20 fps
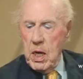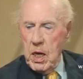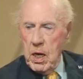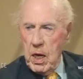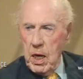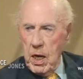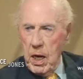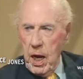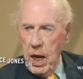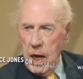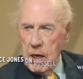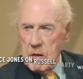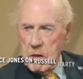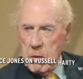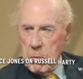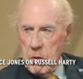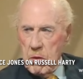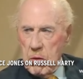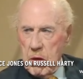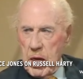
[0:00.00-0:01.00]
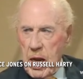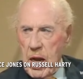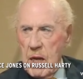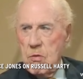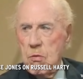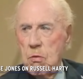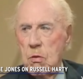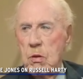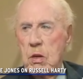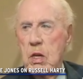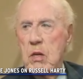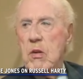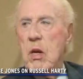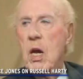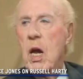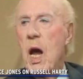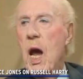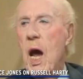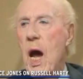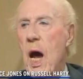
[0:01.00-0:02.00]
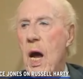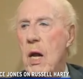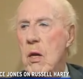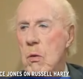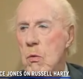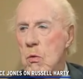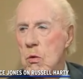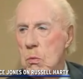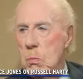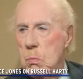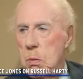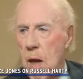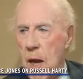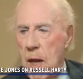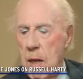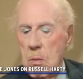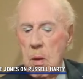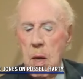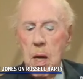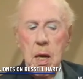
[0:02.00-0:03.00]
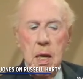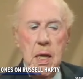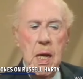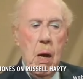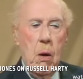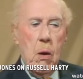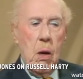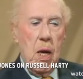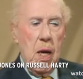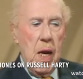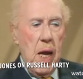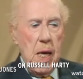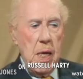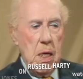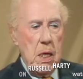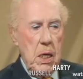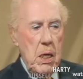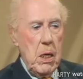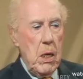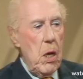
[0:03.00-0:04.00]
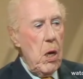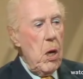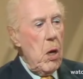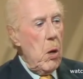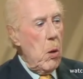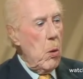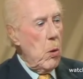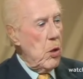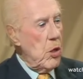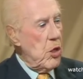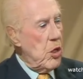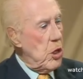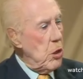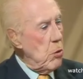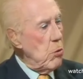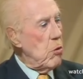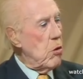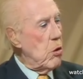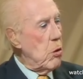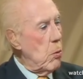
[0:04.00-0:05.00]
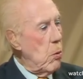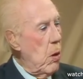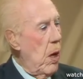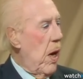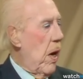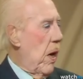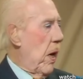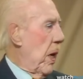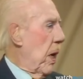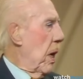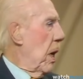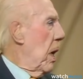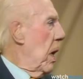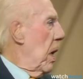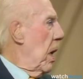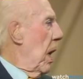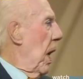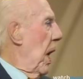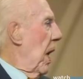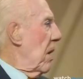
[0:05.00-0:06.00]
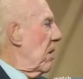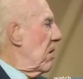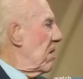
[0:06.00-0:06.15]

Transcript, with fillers: Number one. Grace Jones on Russell Harty. Model, musician and actress Grace